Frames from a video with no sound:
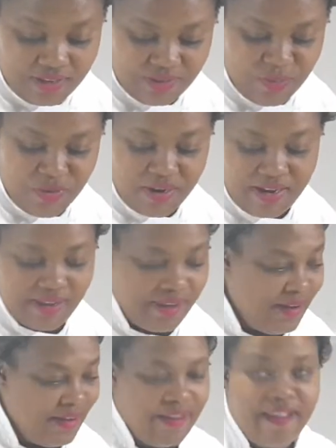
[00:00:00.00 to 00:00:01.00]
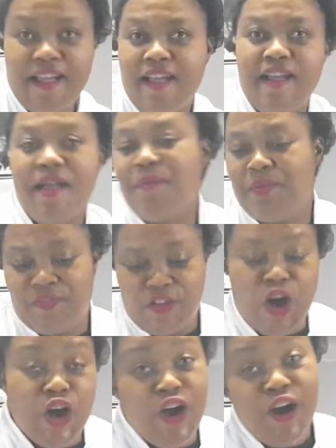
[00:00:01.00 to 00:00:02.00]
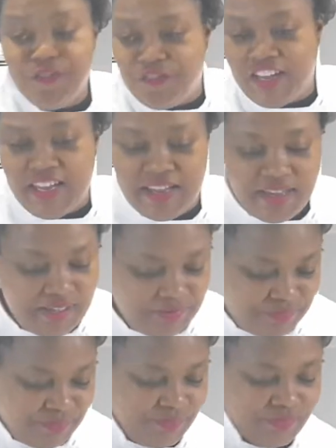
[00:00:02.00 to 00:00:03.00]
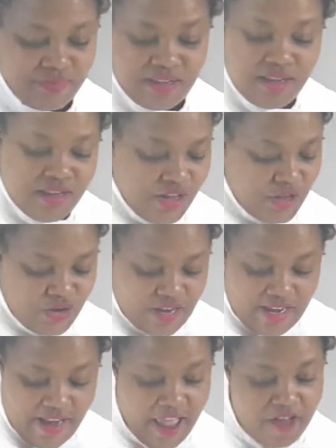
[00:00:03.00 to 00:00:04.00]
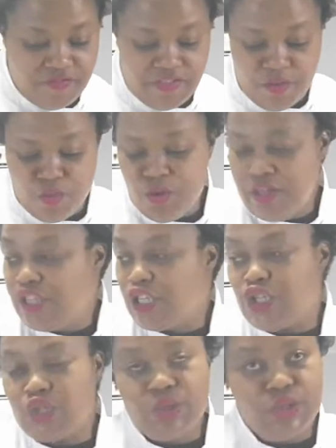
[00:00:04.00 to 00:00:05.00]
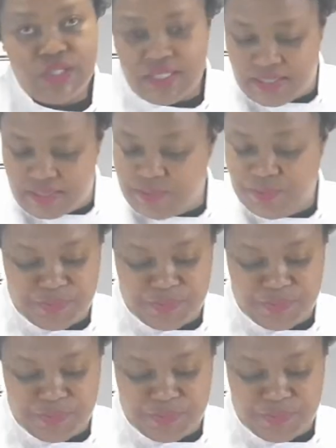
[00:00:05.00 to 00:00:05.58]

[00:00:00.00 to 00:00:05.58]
You're gonna get a cup of coffee. You can have them with juice.